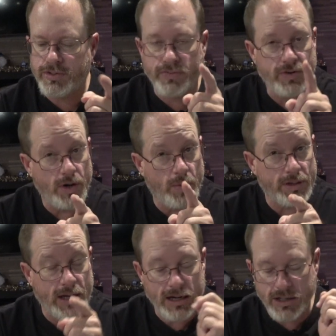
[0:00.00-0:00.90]
So if you know
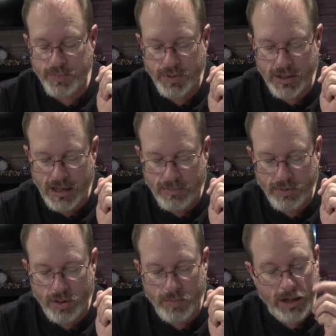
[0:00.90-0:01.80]
what that is, put it down
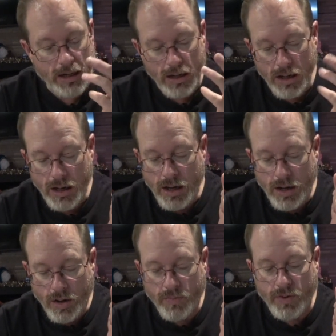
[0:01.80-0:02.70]
below. But
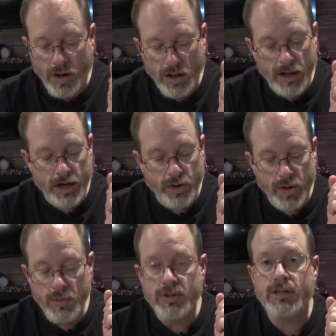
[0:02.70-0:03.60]
overall, I
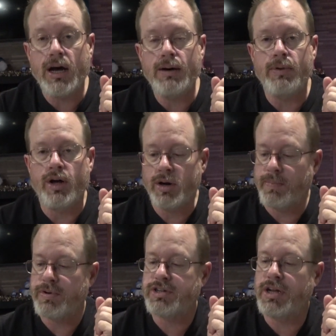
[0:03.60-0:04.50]
agree with Tom
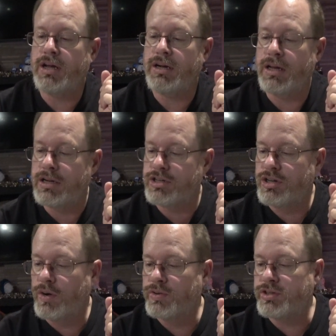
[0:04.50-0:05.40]
100% in his
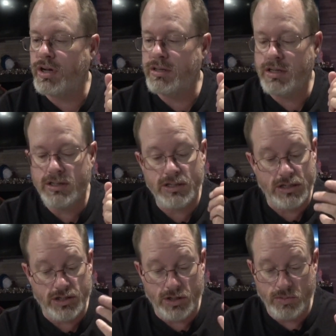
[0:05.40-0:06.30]
notes on this.
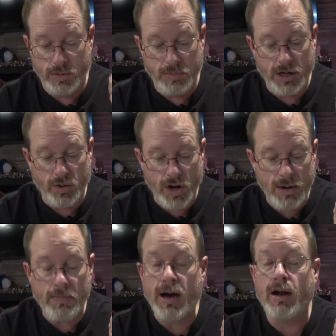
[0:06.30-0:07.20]
It would be a
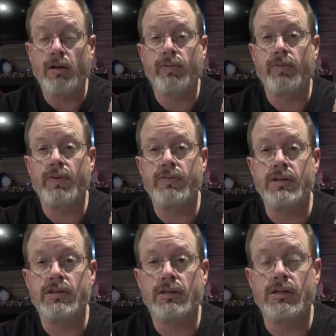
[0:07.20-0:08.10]
great bottle for
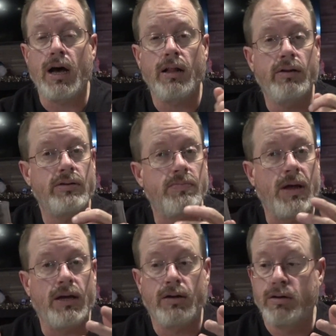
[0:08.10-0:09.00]
$56,
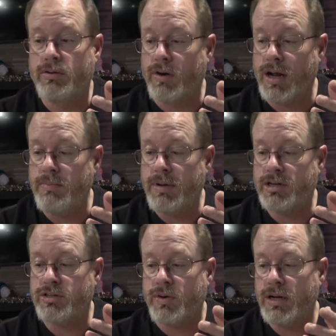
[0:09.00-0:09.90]
make great
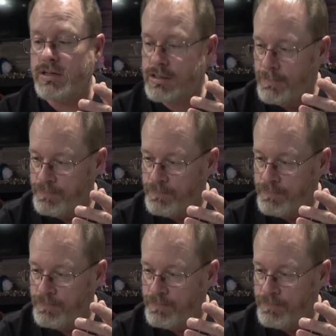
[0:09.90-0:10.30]
mixed drinks.